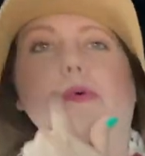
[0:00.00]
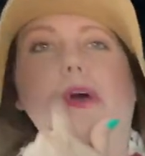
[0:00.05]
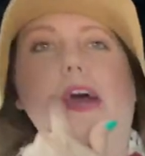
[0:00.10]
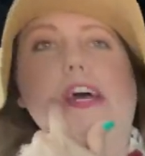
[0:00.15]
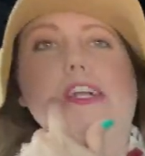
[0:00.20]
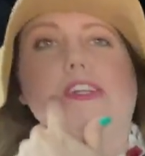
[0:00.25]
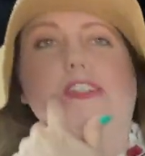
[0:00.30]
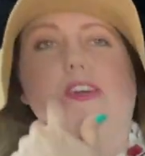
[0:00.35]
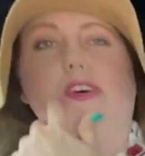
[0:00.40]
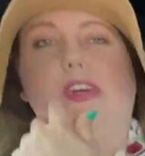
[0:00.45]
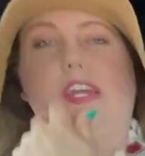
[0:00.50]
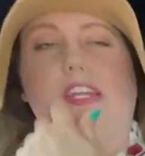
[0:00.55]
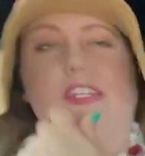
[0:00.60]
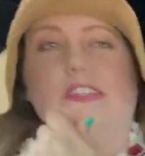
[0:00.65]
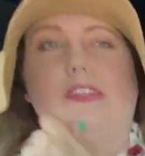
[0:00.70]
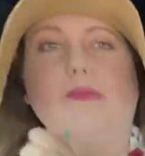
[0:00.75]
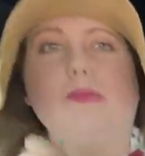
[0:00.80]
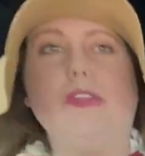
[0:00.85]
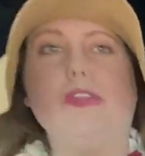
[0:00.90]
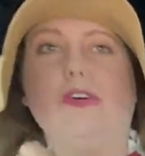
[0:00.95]
Watch though,
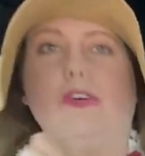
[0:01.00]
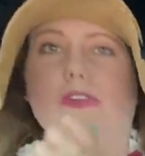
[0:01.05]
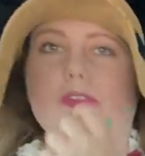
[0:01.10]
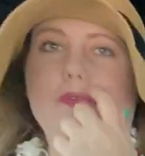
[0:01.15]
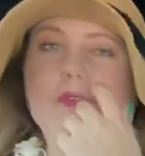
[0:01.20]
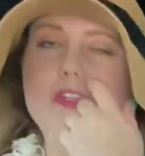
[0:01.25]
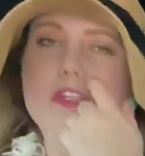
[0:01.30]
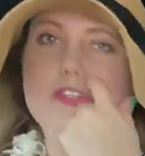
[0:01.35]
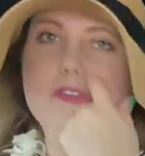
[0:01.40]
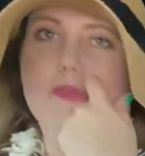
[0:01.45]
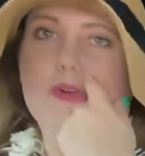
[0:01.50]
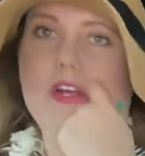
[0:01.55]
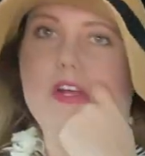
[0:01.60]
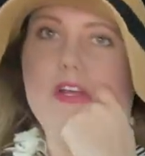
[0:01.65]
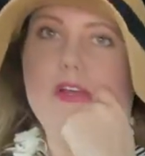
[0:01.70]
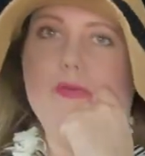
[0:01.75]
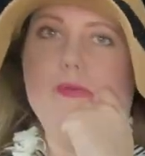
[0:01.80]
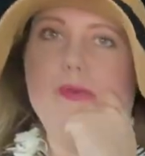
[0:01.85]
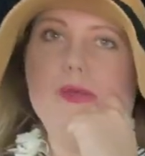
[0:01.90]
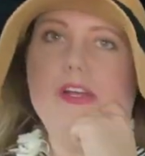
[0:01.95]
Anna's gonna be the only one that's
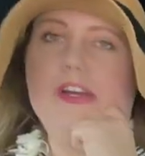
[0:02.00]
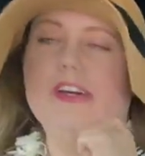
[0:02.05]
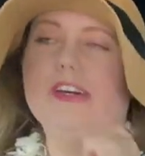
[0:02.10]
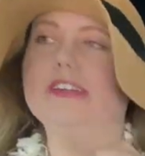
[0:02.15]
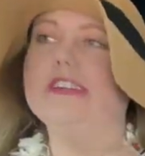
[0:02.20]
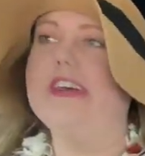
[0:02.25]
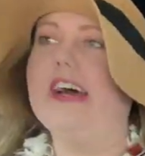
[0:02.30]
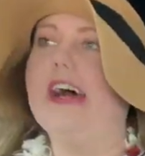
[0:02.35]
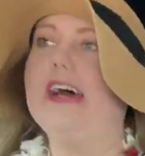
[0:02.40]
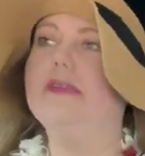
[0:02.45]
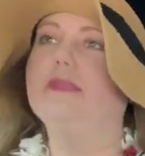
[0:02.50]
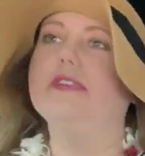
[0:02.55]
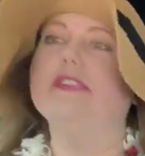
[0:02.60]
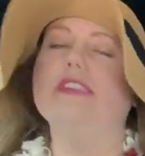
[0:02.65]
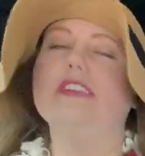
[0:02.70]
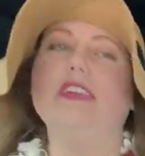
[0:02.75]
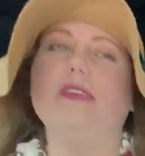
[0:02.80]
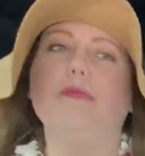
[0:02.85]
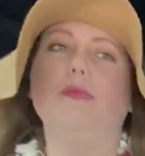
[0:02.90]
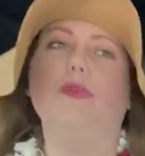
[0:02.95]
right, because I
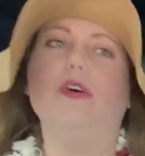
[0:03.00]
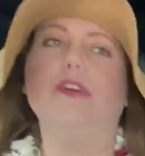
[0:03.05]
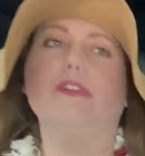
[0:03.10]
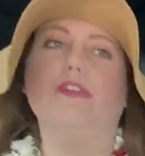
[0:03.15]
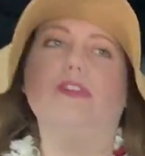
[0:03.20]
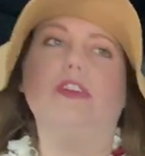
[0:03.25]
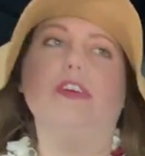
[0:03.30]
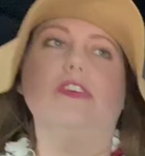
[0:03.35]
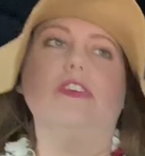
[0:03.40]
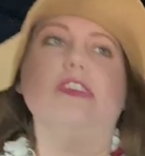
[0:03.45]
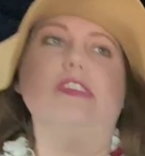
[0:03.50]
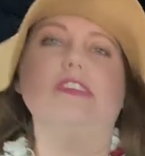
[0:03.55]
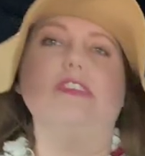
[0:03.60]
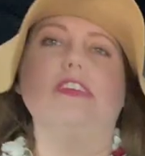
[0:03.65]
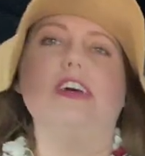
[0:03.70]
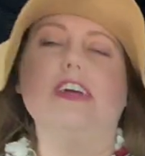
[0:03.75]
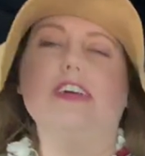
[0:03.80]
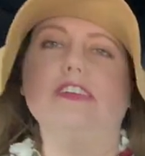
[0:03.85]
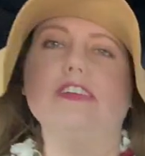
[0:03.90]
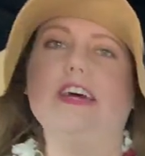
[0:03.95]
was team boy for this
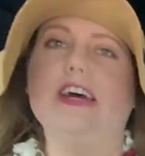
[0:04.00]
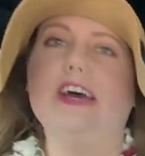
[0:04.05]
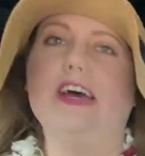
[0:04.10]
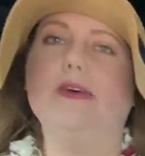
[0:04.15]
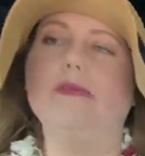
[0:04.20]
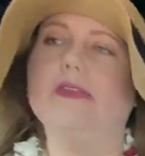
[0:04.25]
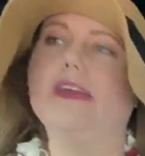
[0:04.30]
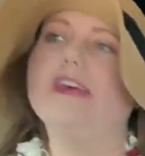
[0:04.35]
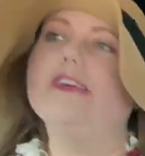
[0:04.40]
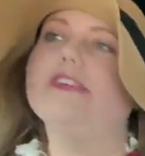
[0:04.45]
entire time, and I